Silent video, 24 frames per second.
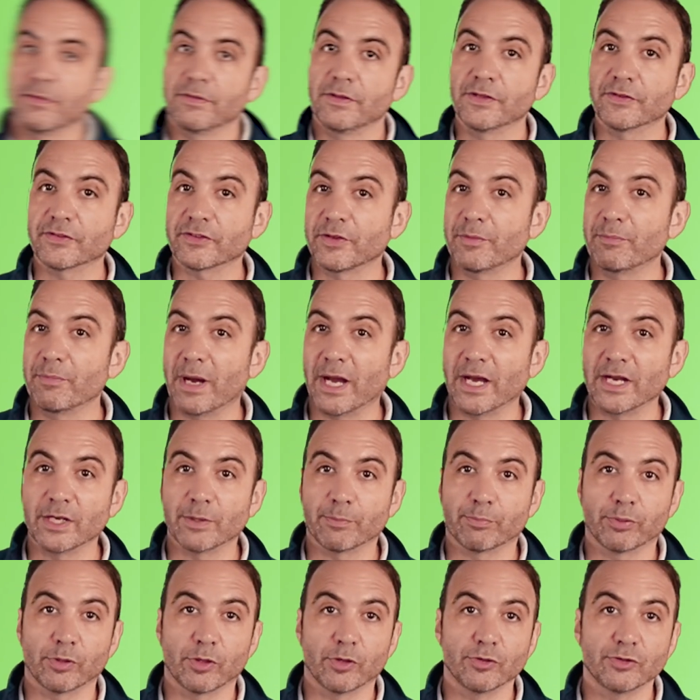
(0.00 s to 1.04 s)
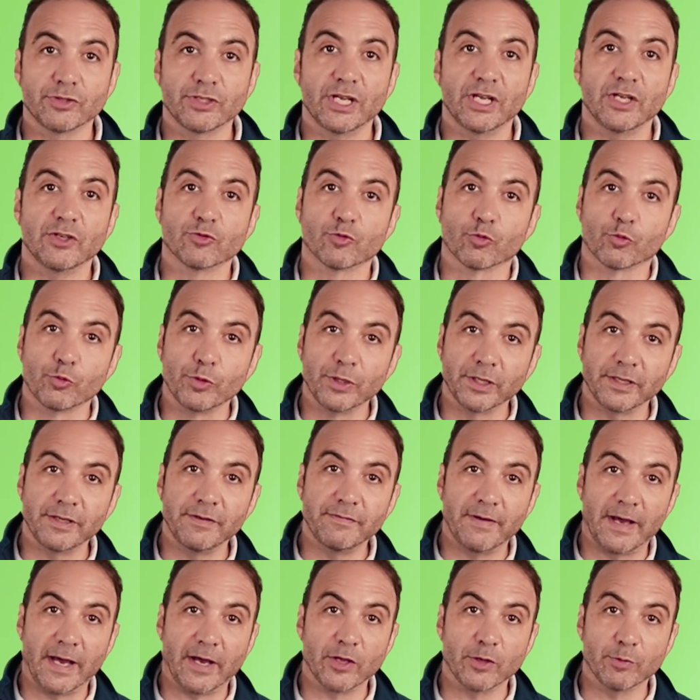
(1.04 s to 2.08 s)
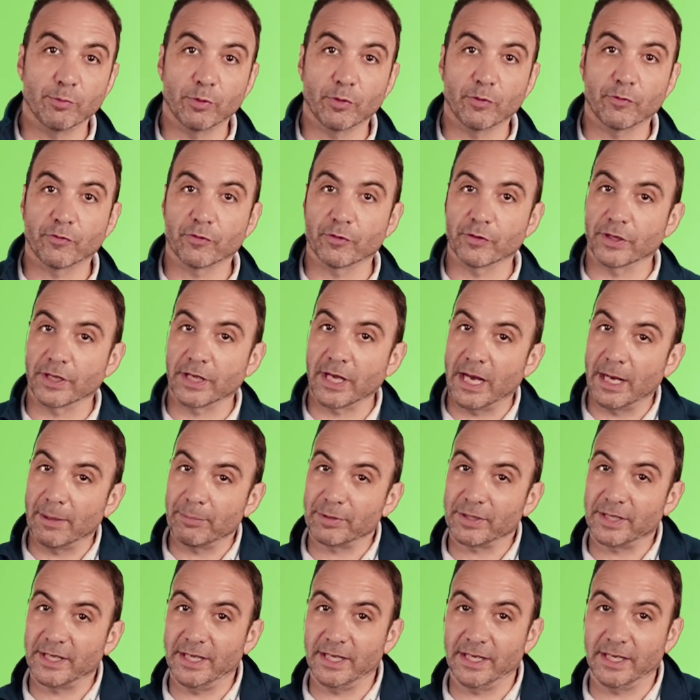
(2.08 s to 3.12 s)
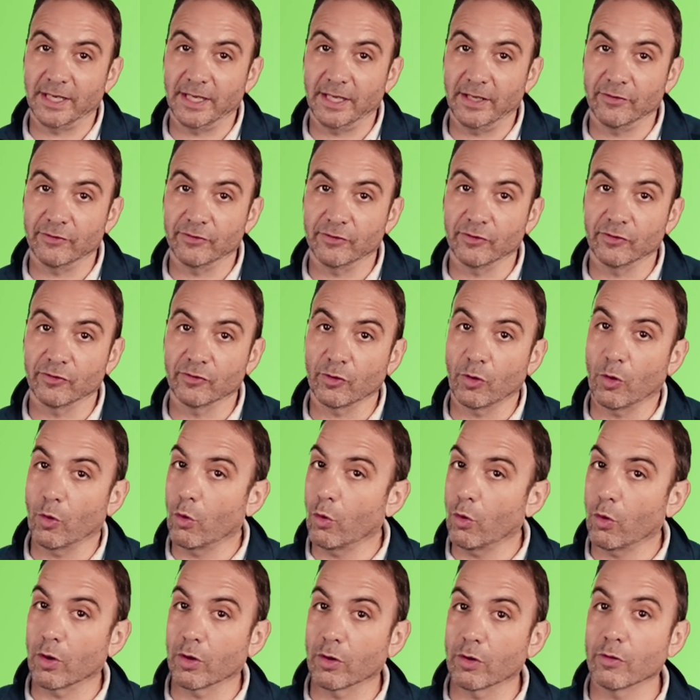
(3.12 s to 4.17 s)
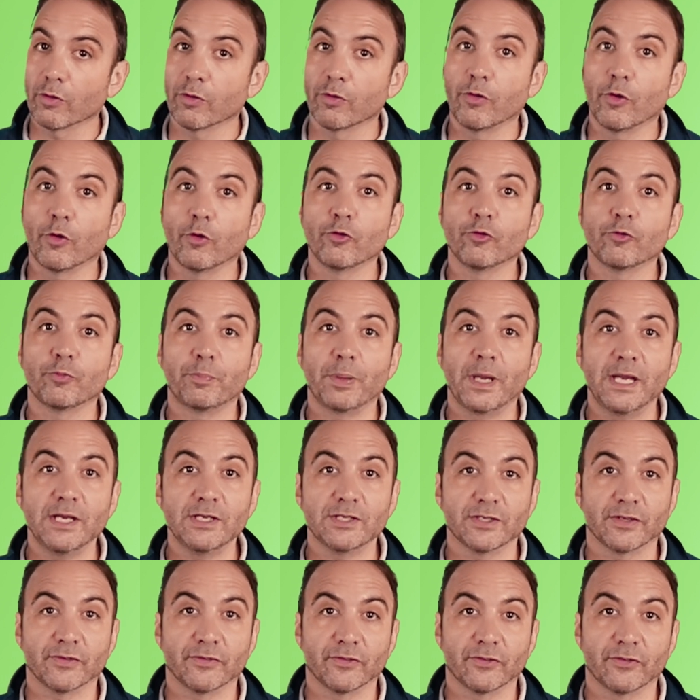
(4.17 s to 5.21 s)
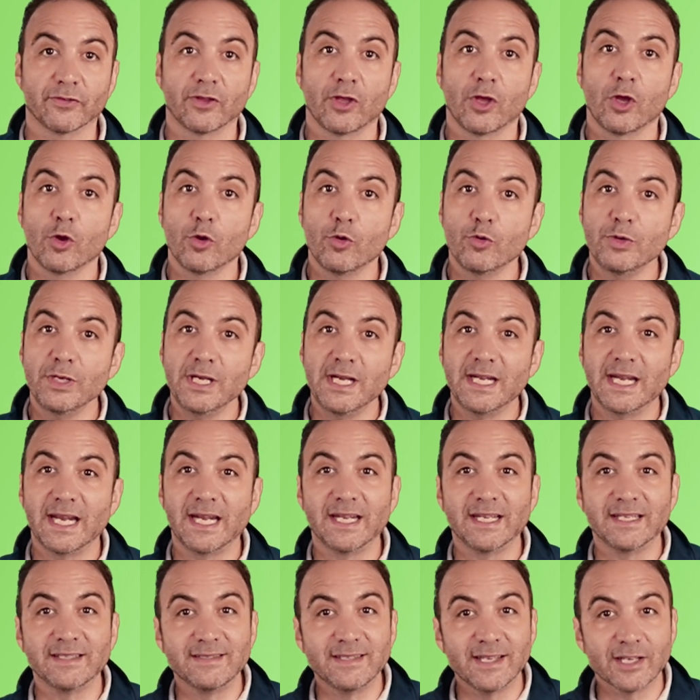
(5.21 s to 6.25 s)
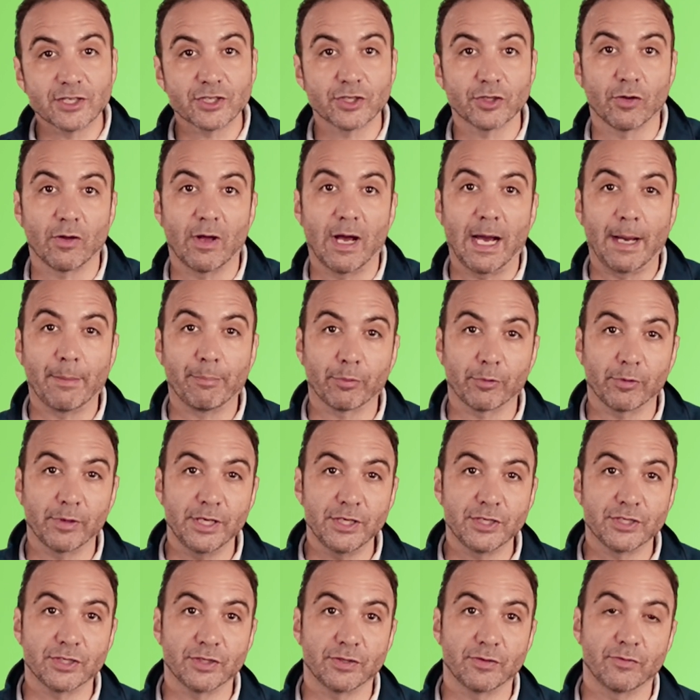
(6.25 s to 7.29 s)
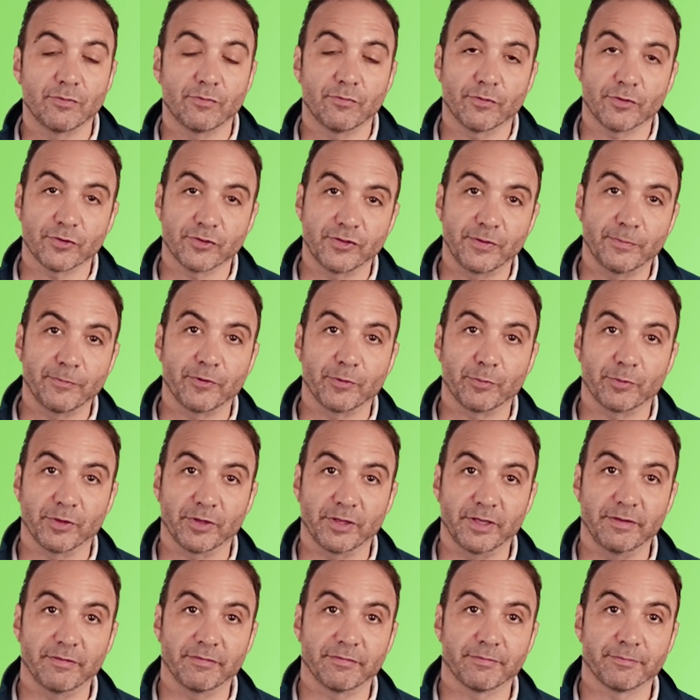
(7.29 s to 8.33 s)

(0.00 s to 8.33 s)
This combined approach is really valuable for the complicated cases or those patients who need an additional operation for symptom relief.